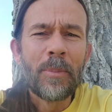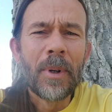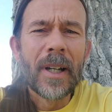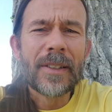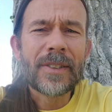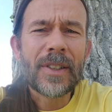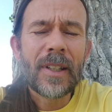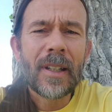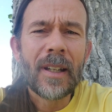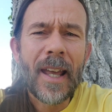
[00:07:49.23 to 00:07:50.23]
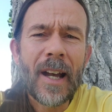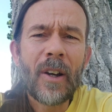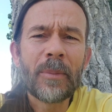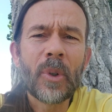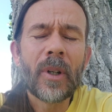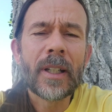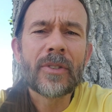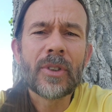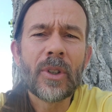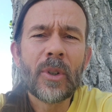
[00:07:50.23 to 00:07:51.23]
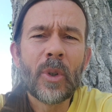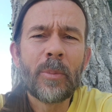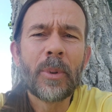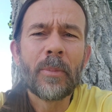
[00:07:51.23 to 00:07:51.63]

But now I'm going to